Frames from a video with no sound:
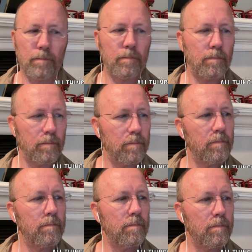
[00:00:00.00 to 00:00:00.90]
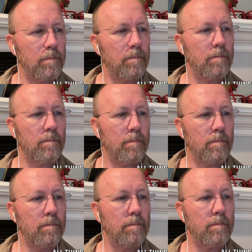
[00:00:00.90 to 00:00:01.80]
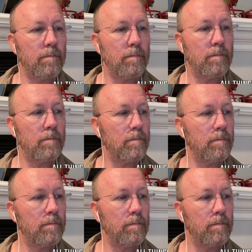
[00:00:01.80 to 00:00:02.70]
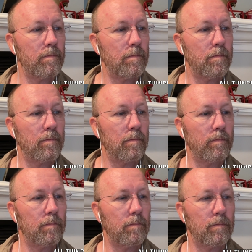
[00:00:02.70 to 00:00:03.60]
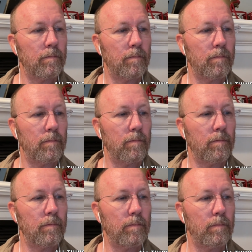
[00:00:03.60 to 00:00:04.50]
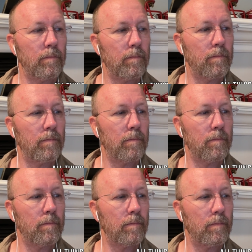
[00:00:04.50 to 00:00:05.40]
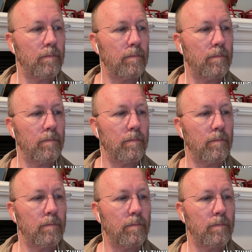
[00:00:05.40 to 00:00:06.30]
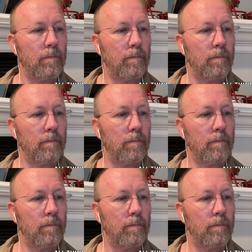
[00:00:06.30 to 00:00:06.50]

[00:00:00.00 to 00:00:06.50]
This person isn't speaking.